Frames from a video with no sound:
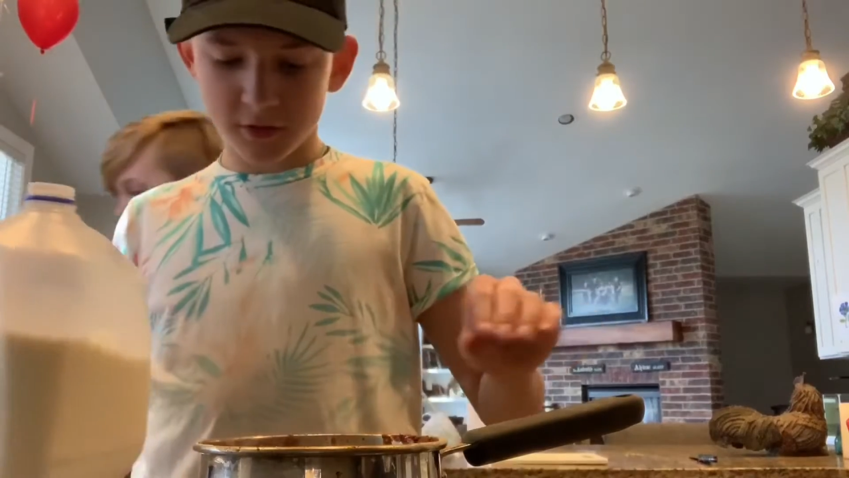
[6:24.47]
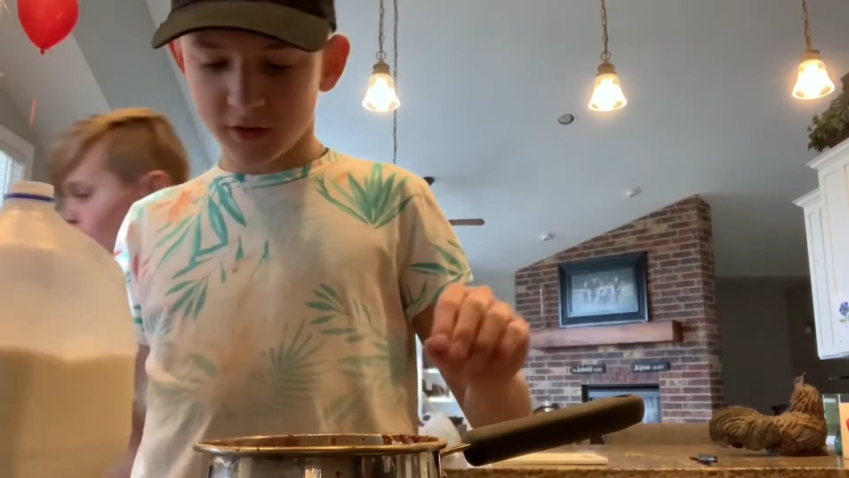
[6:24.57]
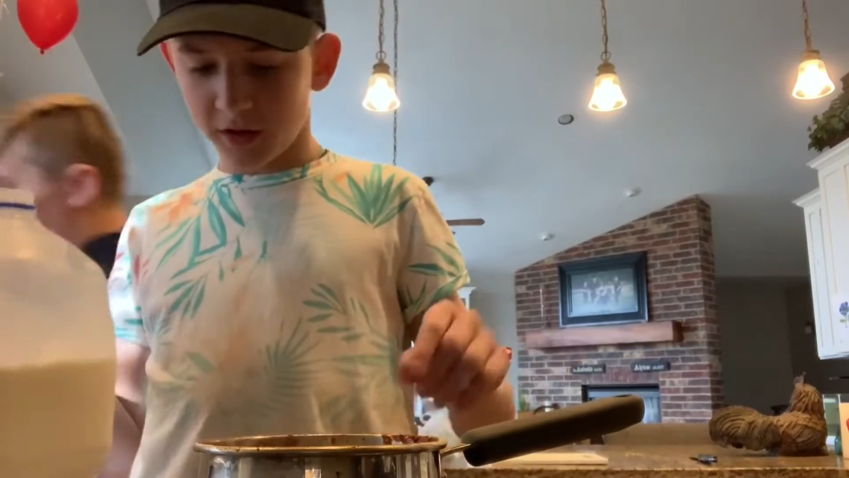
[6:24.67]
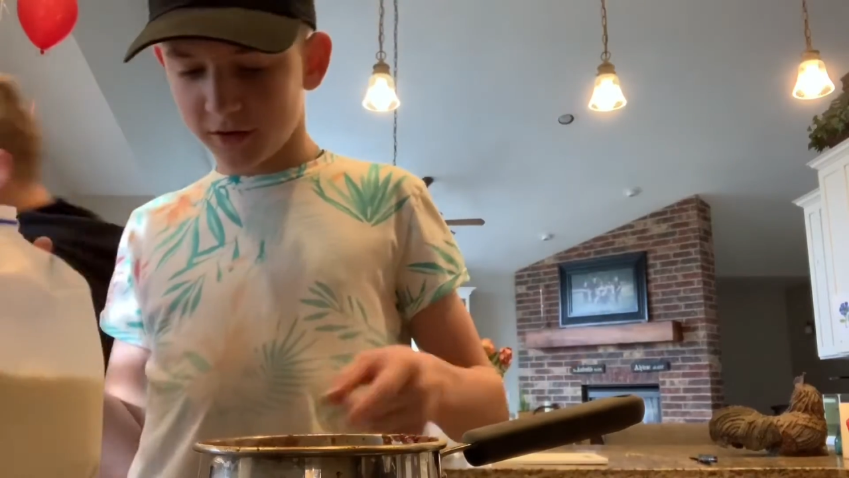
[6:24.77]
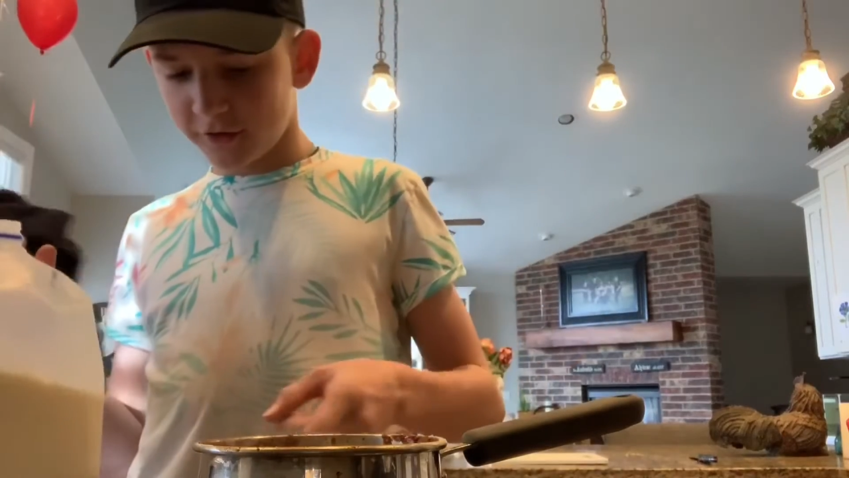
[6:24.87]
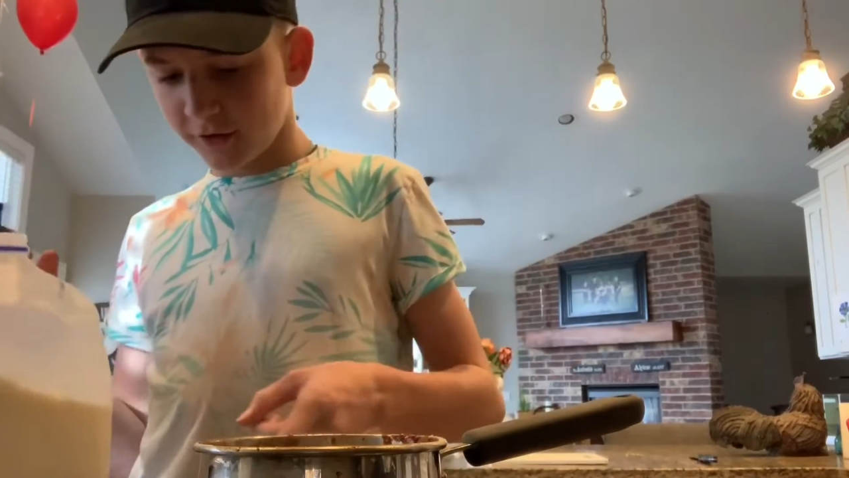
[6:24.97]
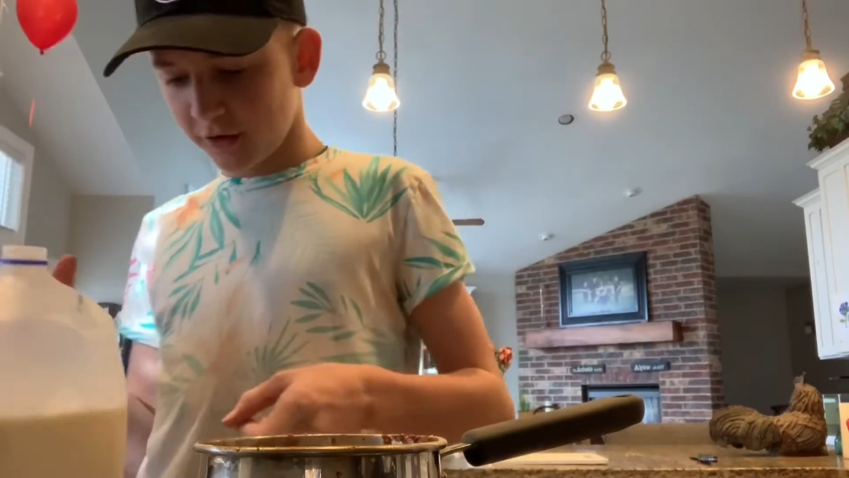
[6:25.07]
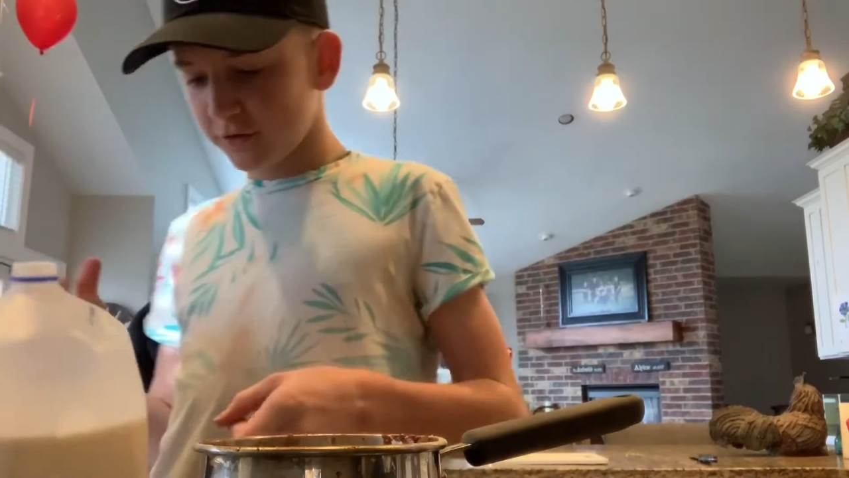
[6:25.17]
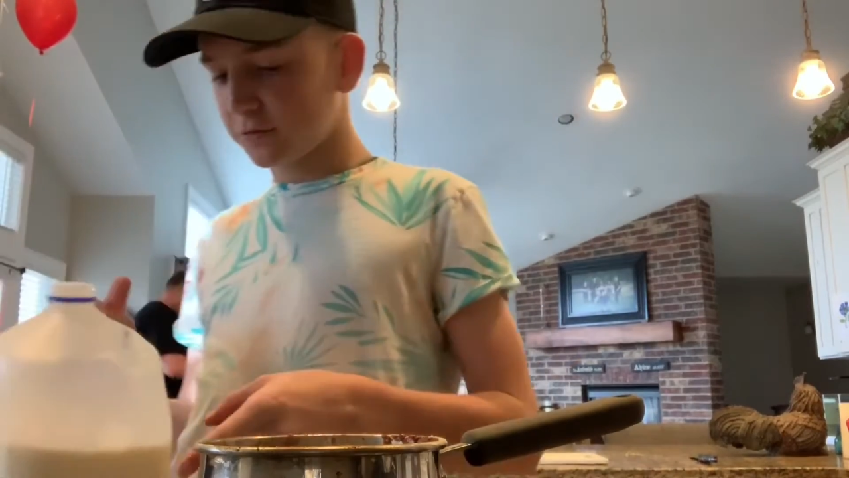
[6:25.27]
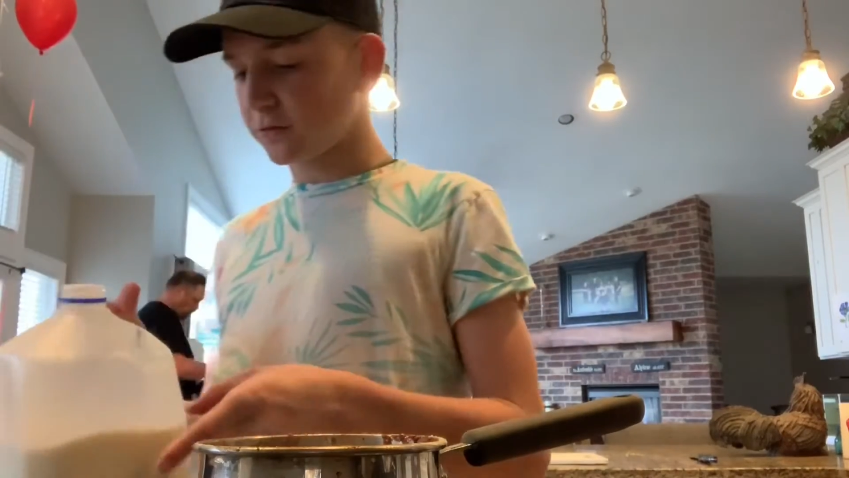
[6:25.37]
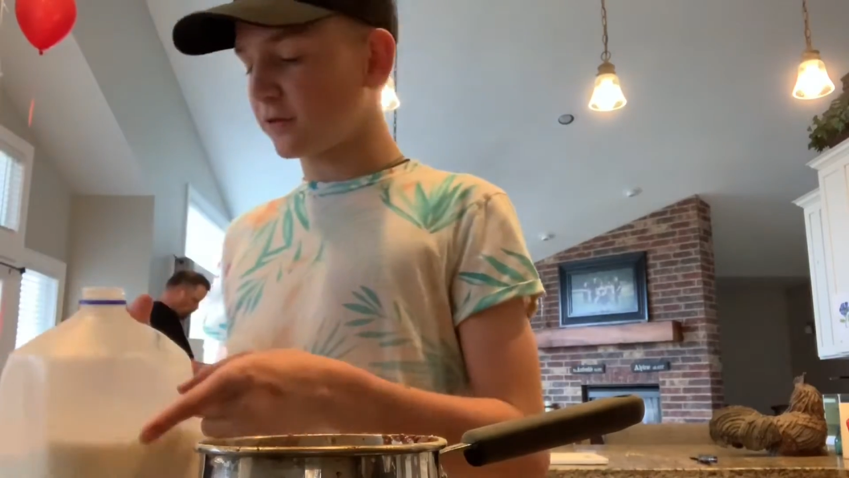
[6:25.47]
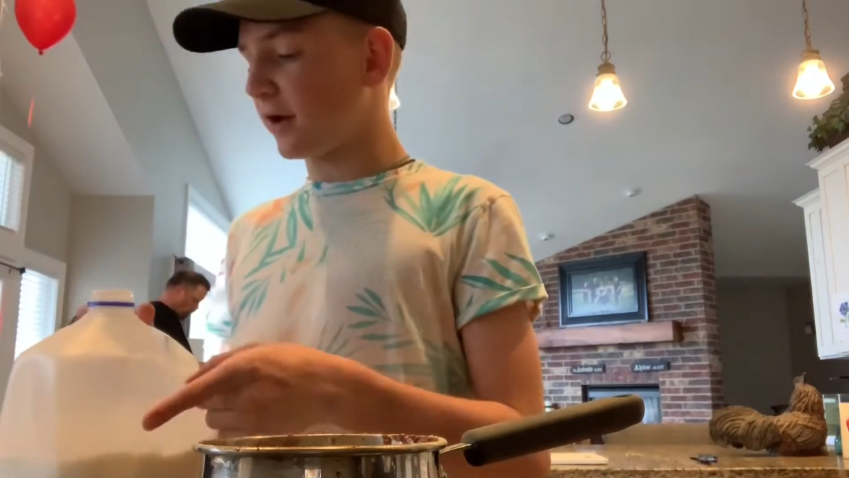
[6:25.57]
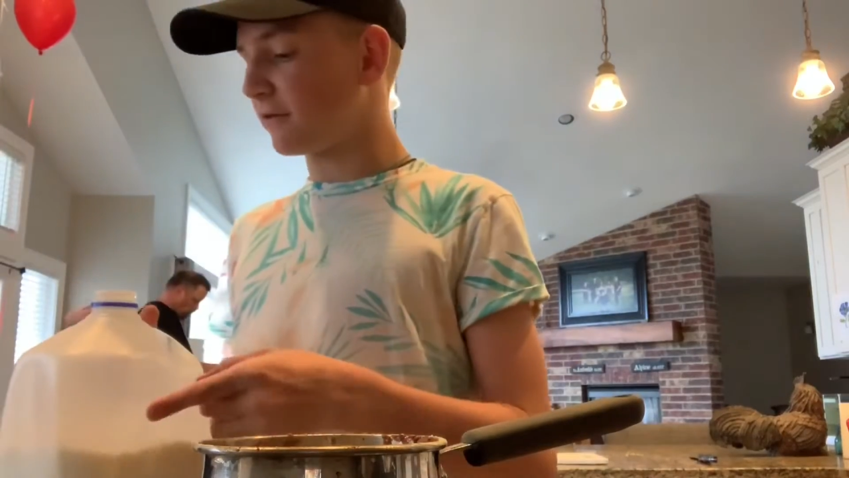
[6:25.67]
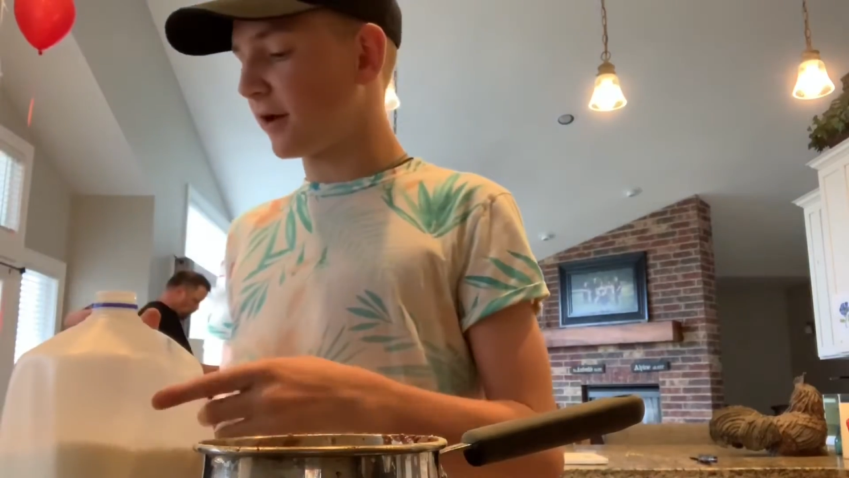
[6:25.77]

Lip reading: Okay, are you supposed to have